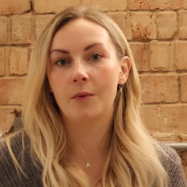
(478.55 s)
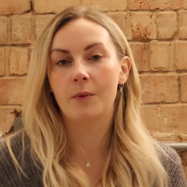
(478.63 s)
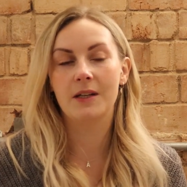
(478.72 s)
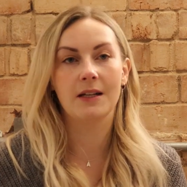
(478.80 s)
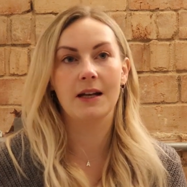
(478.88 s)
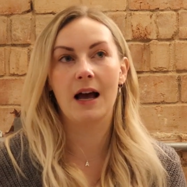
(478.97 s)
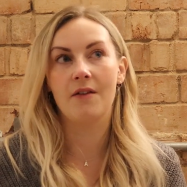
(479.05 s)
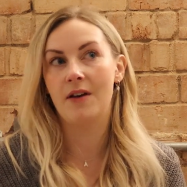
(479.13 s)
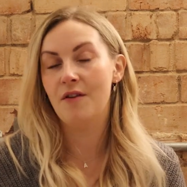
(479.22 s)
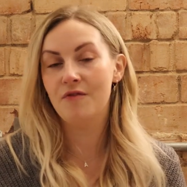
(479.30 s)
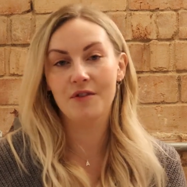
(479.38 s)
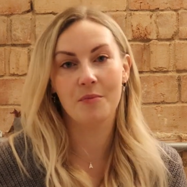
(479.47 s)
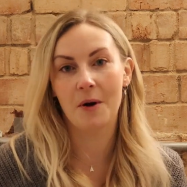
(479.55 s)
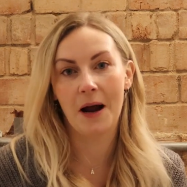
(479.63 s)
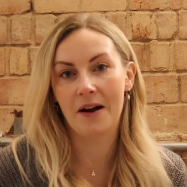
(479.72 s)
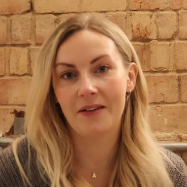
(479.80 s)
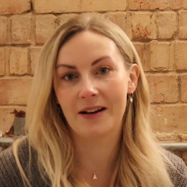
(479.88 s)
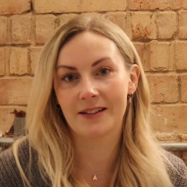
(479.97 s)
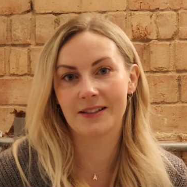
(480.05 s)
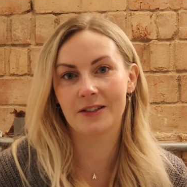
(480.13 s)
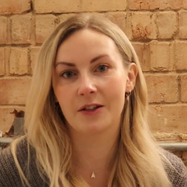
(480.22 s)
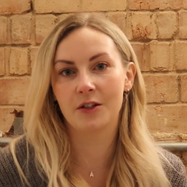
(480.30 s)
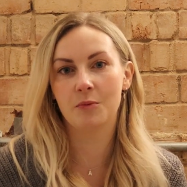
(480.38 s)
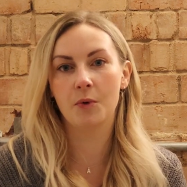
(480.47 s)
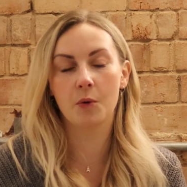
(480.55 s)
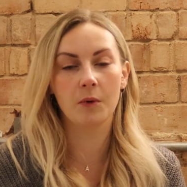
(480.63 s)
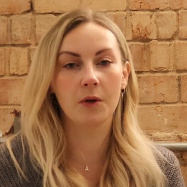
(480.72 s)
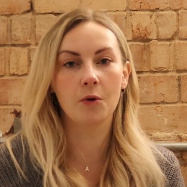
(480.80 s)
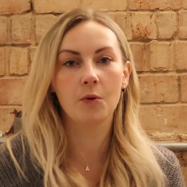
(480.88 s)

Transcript: we didn't have every prayer answered, but we